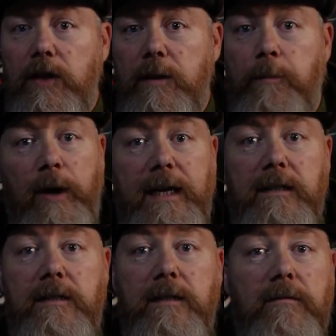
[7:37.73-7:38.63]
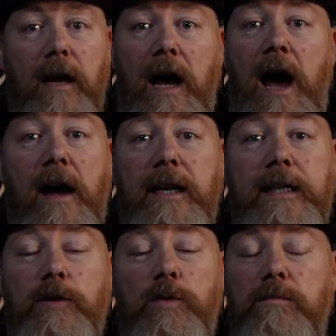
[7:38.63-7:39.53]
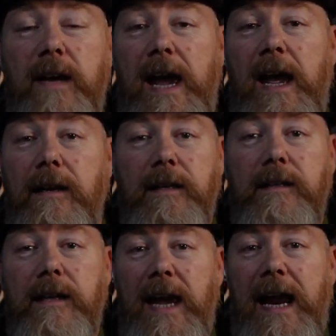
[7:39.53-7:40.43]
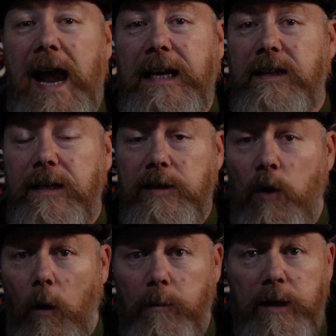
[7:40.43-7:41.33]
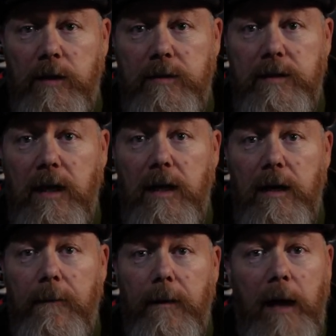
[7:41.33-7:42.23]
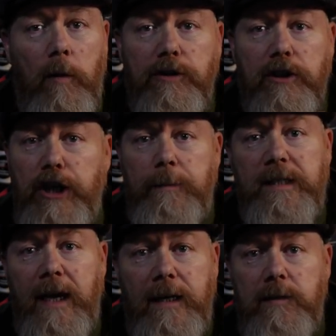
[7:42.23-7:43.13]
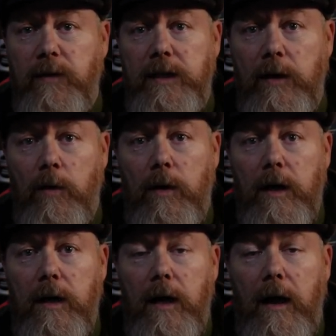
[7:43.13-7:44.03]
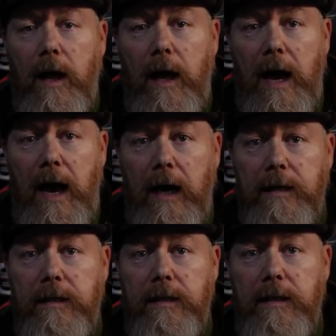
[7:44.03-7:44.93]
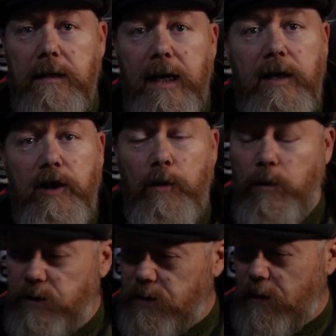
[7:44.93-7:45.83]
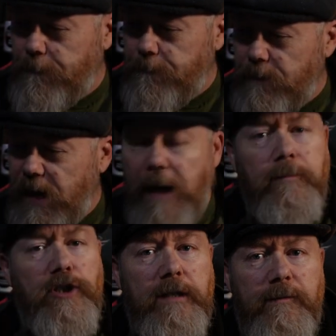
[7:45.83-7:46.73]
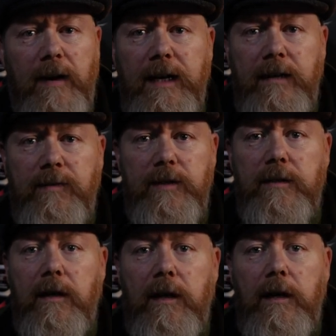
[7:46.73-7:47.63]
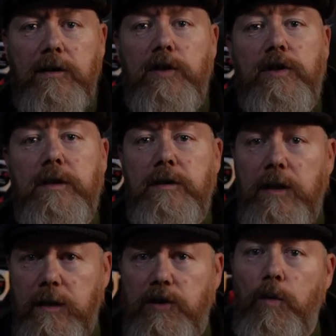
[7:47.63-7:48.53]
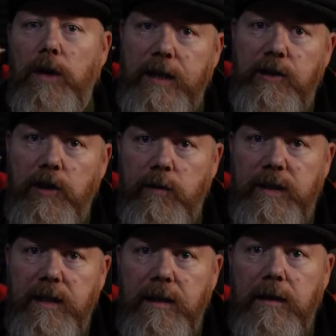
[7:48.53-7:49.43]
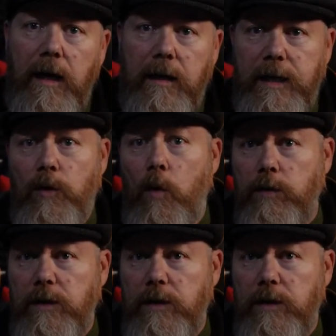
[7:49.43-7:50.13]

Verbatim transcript: the brakes hardly do anything at all because I watched a James and Kate's video and they use MG5s to, to do all this servicing. Uh, they go